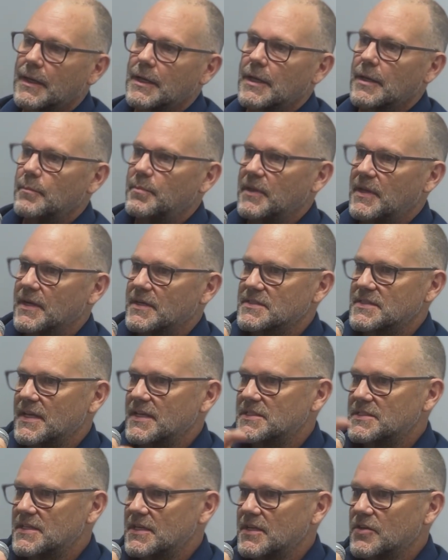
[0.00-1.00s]
because they
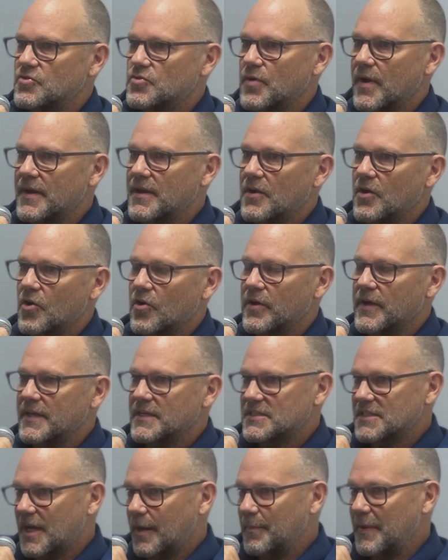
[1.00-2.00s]
see a trend in
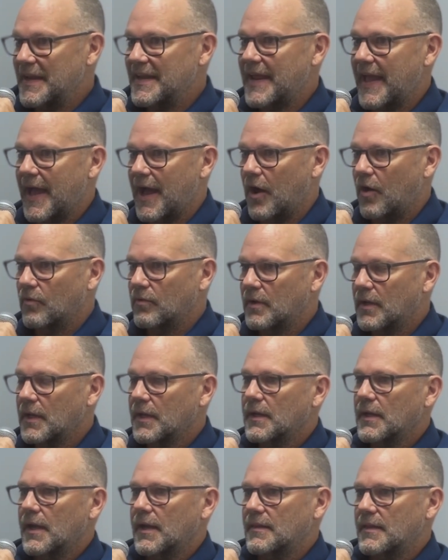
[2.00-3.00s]
earnings coming down,
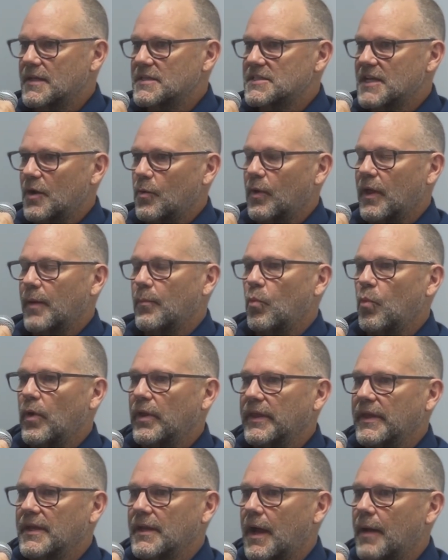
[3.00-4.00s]
and they say, well,
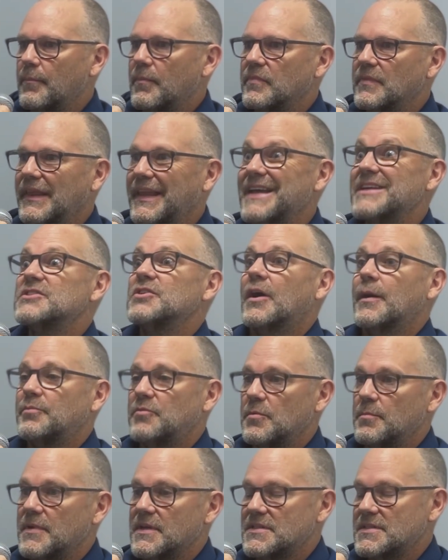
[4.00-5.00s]
I'm less
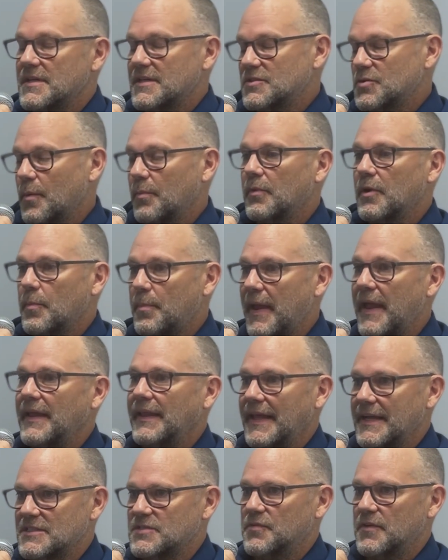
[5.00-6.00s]
optimistic, so I'm going to pay
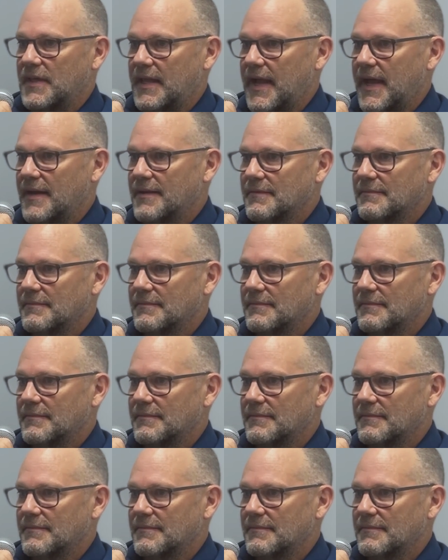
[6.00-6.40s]
less for that.